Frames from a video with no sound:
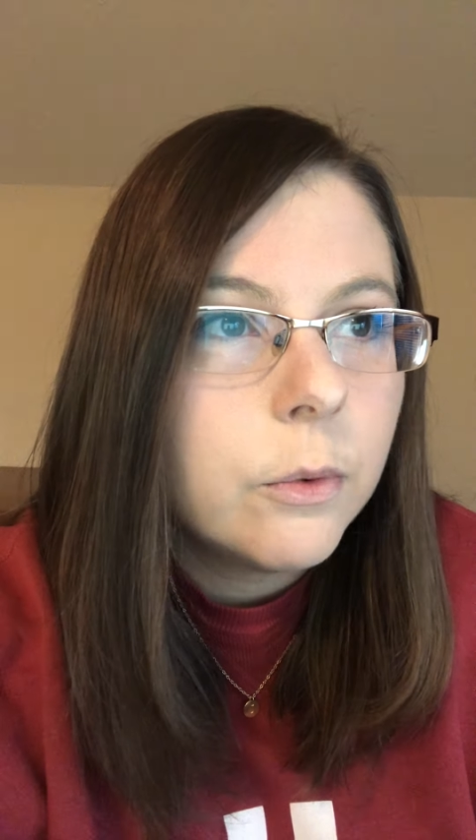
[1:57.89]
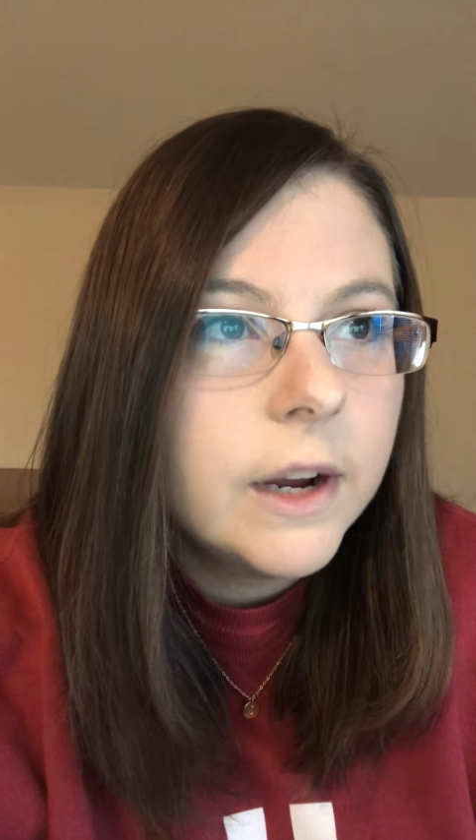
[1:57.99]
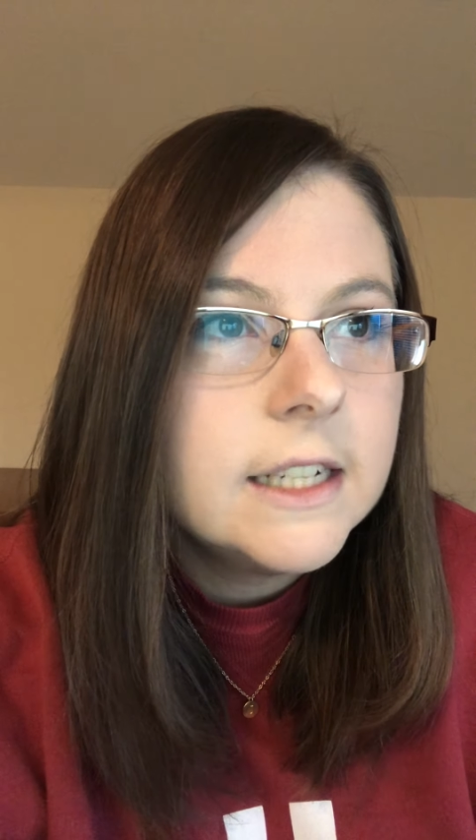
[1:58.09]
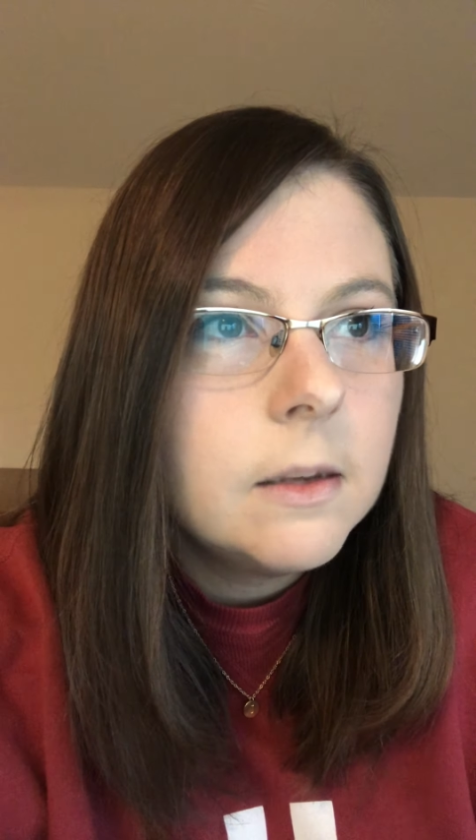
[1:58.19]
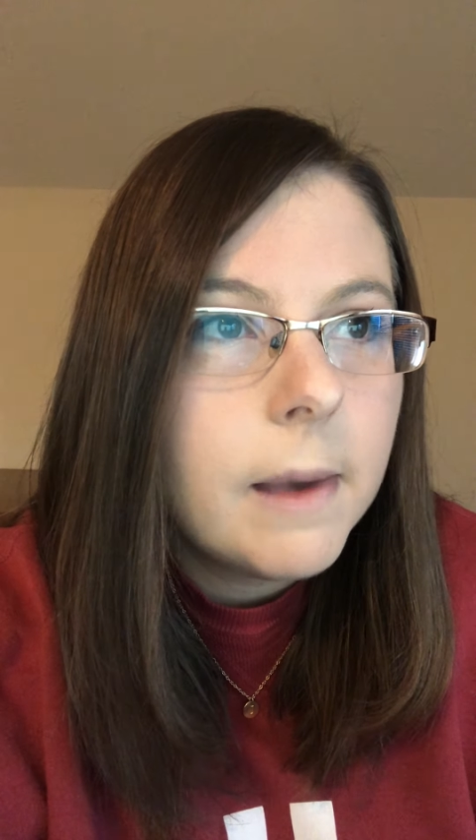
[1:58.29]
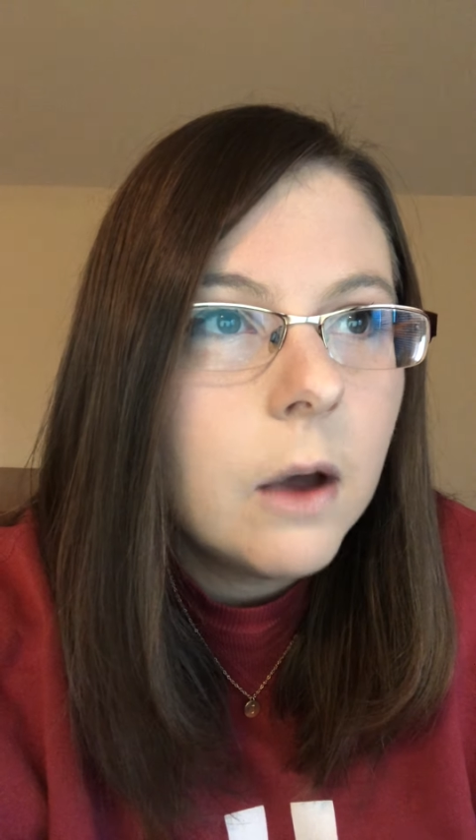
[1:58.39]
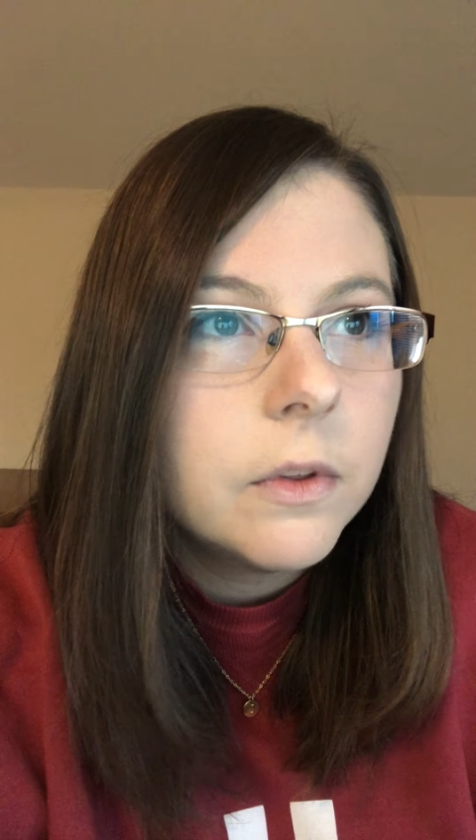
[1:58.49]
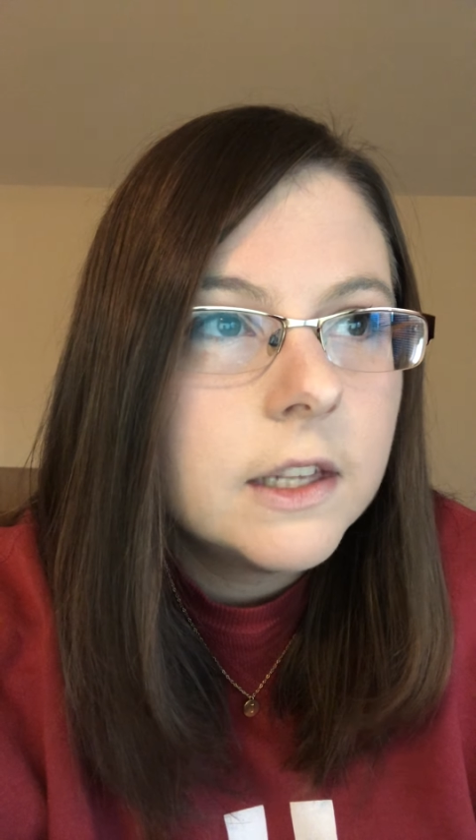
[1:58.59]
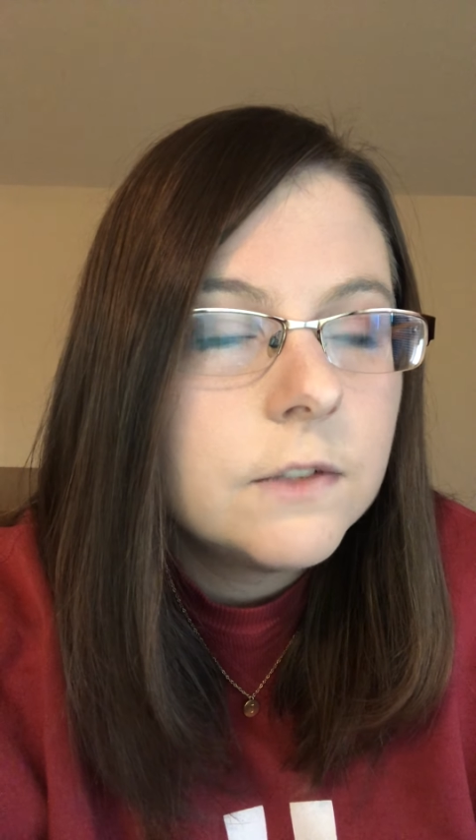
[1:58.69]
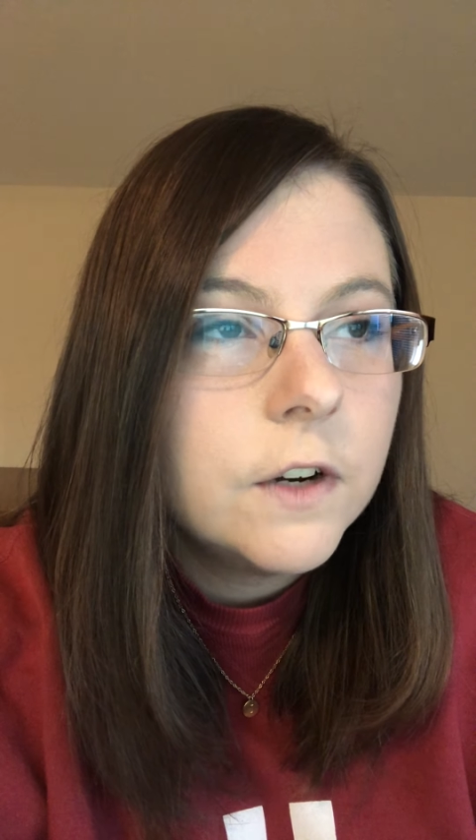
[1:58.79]
ringed about
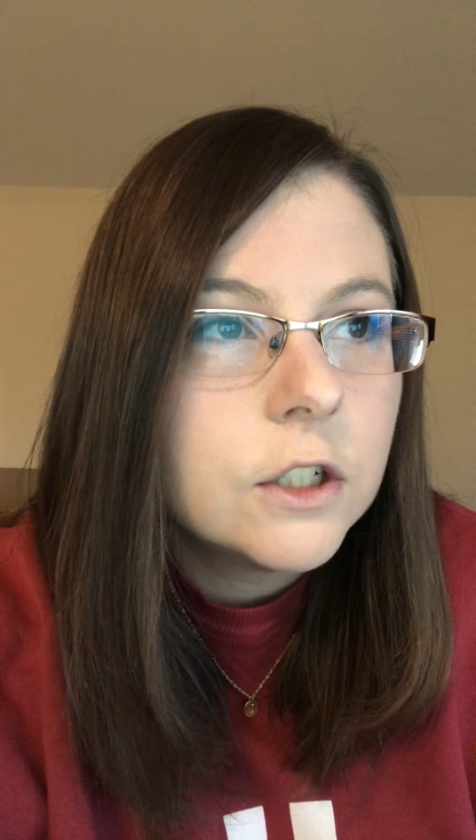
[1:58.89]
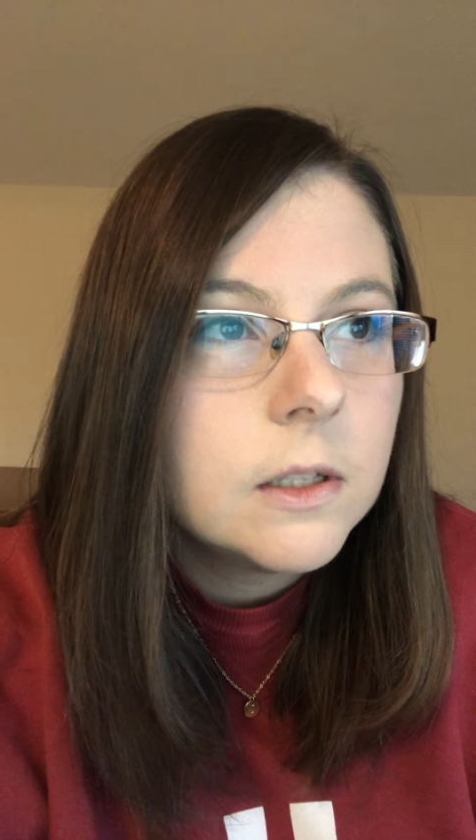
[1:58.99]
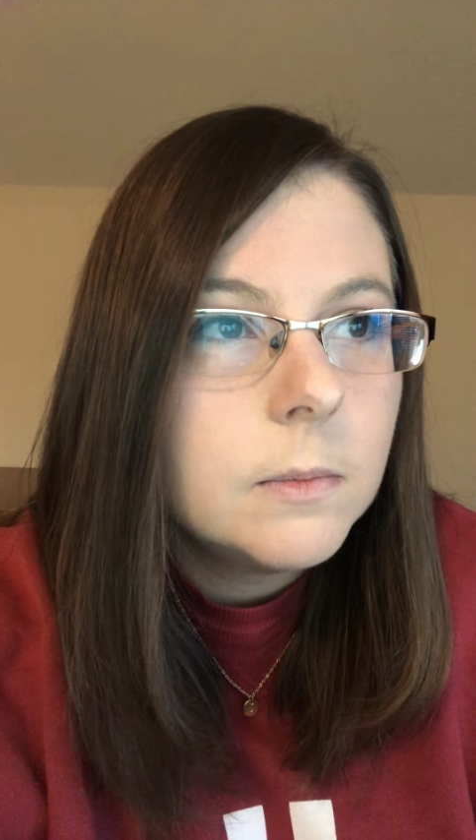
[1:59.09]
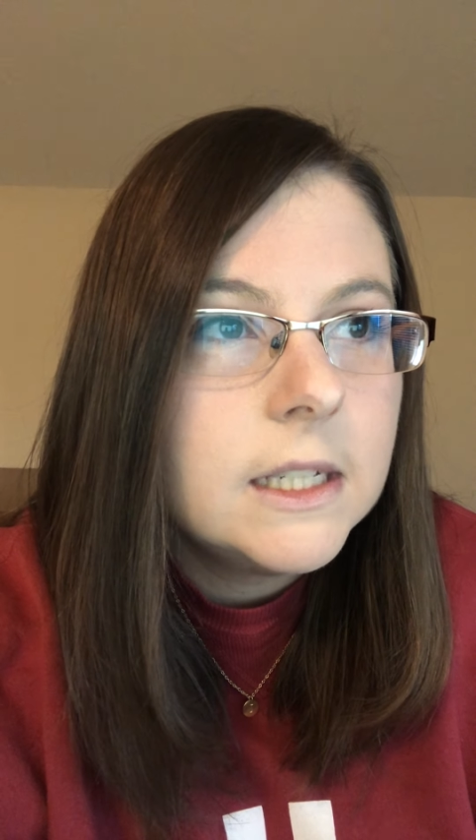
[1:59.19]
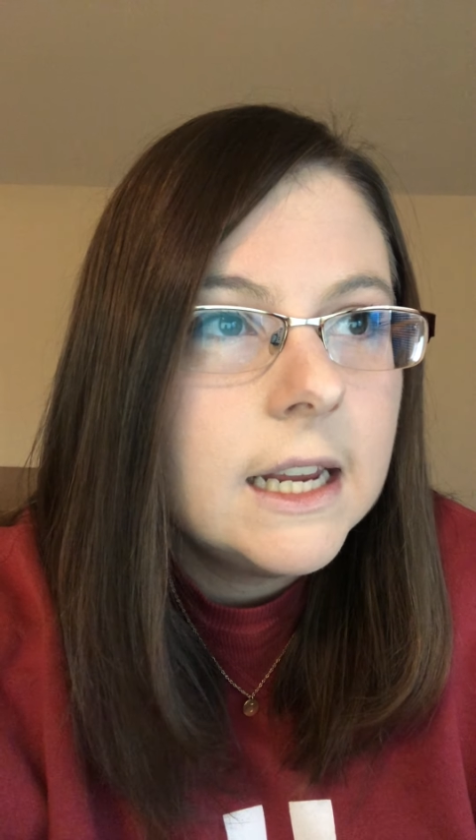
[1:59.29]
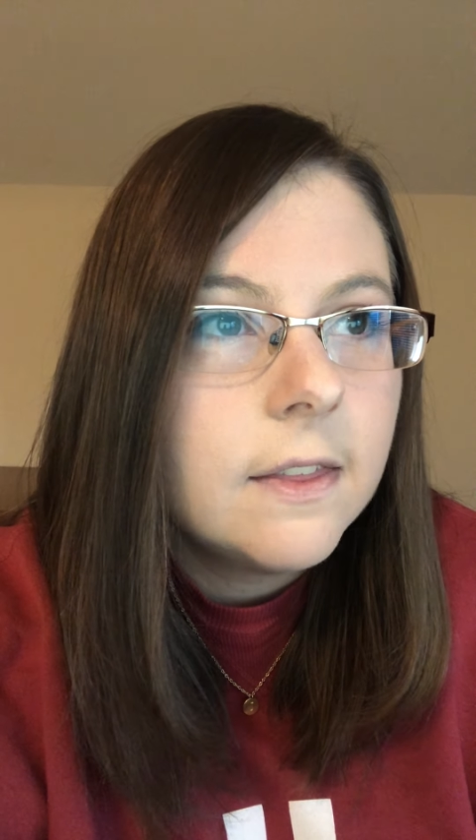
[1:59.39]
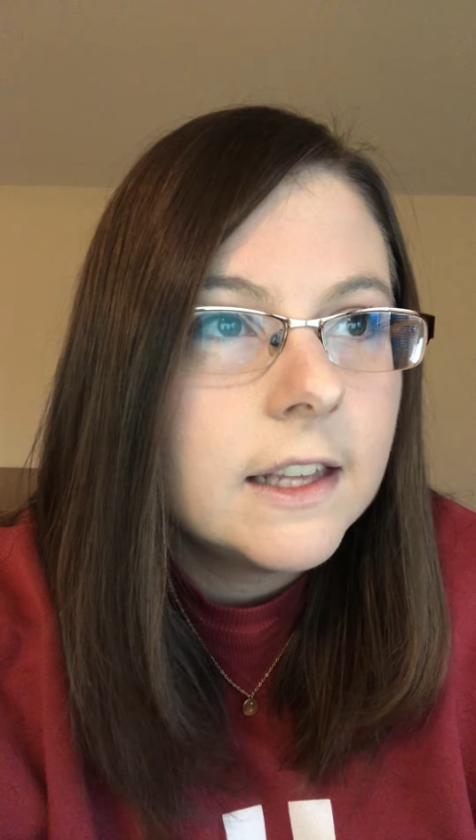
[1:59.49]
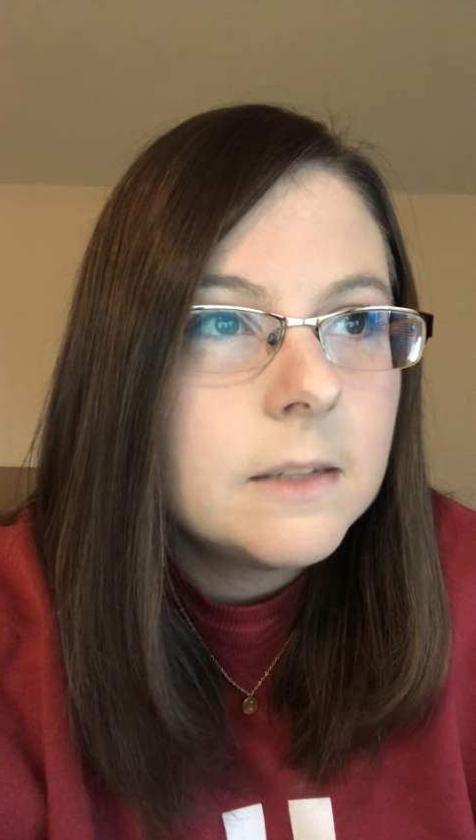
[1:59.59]
with its fearsome teeth?